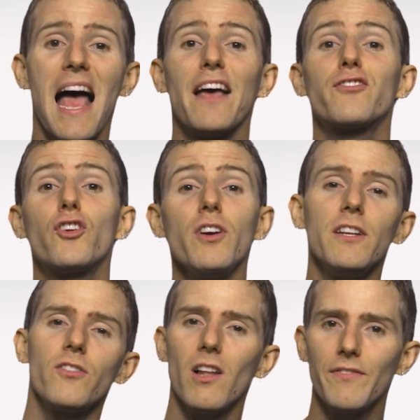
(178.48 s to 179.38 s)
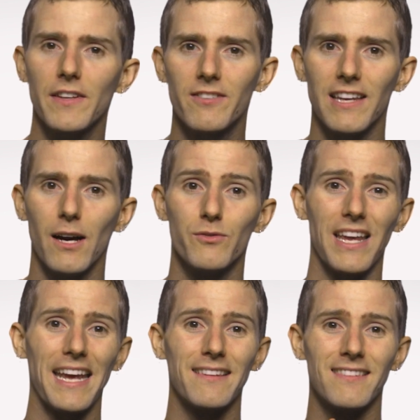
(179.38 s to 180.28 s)
As good as all of this sounds,
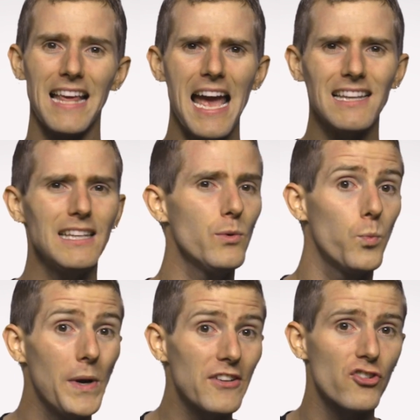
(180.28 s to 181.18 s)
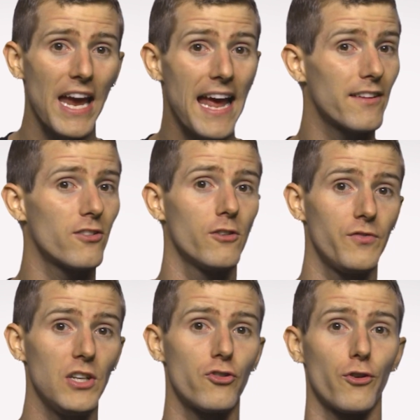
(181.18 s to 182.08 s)
exactly which Ansel
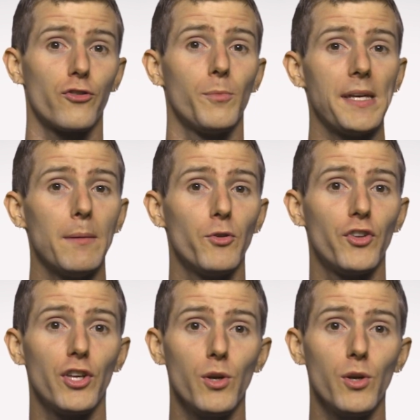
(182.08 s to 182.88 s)
features you'll be able to